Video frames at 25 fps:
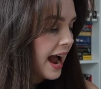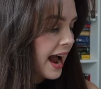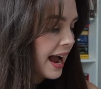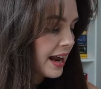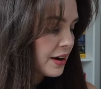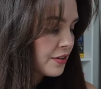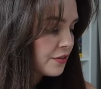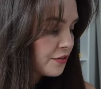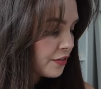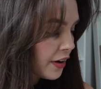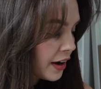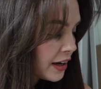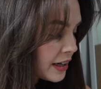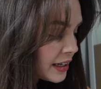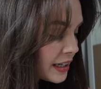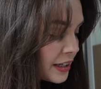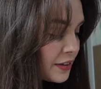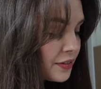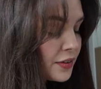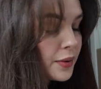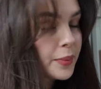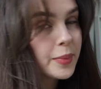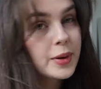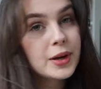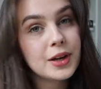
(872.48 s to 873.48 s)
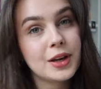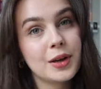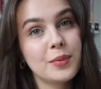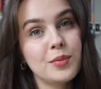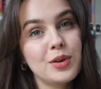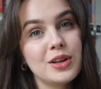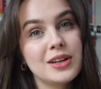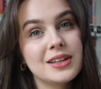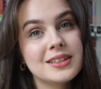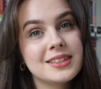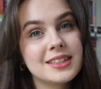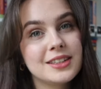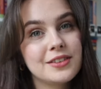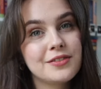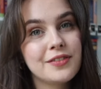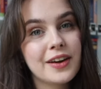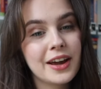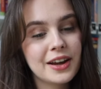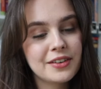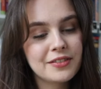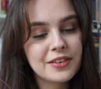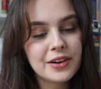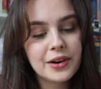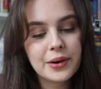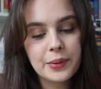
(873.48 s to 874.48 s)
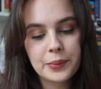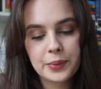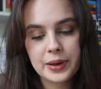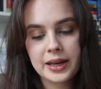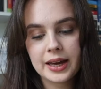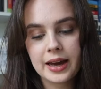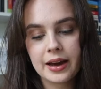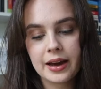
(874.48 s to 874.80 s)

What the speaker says: And finally, for book community favorite, we